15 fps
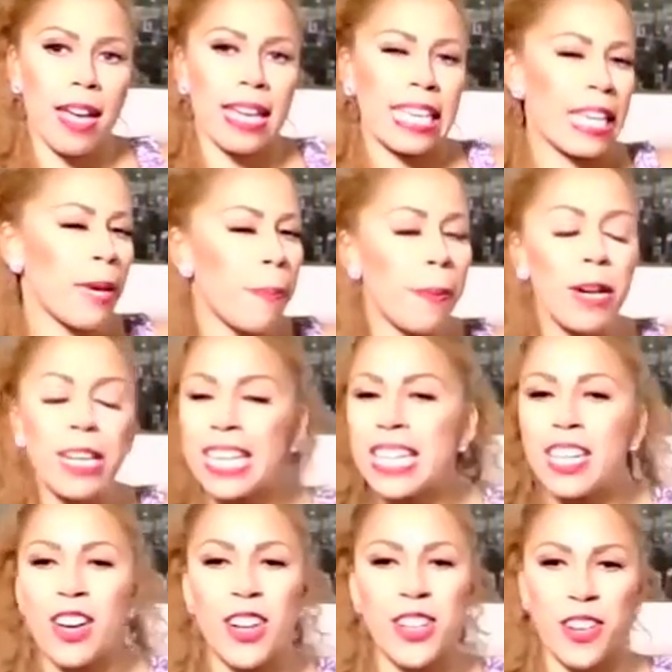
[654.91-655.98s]
keep putting
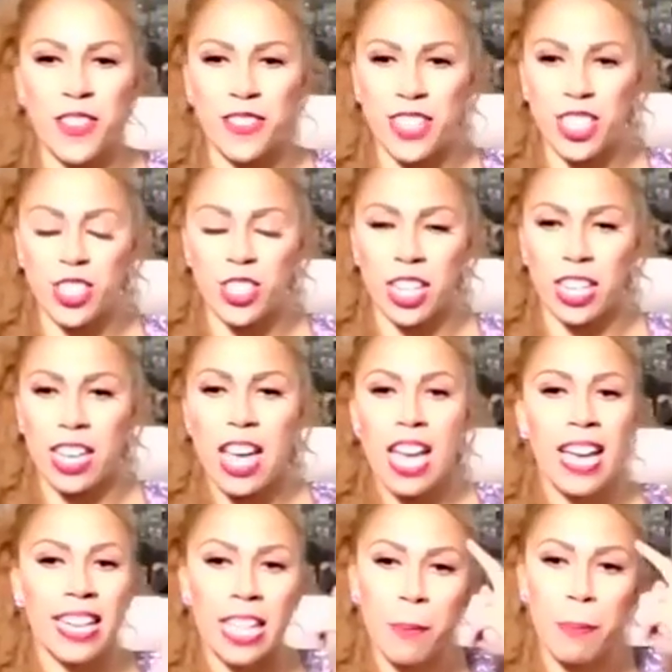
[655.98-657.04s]
it on your vision,
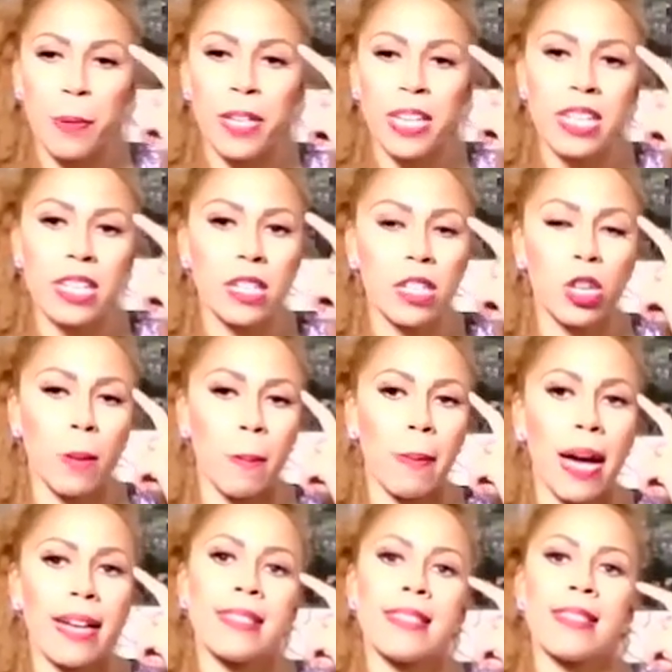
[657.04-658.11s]
keep putting it in your
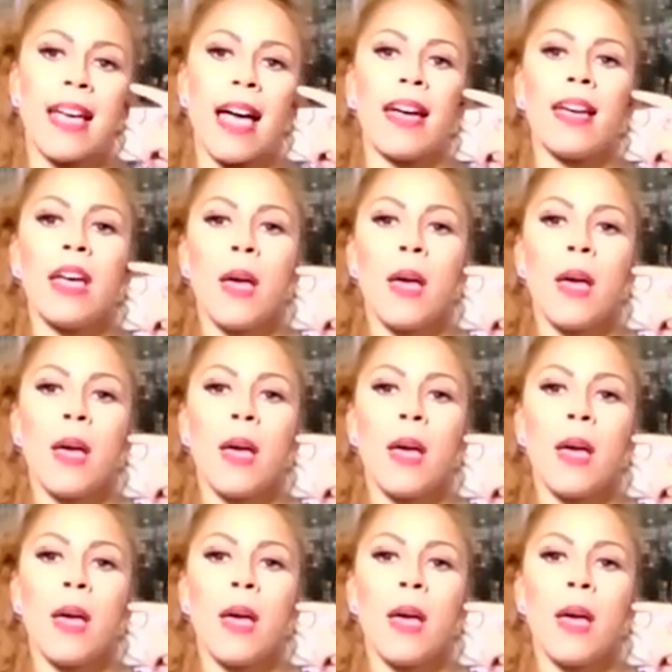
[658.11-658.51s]
mindset,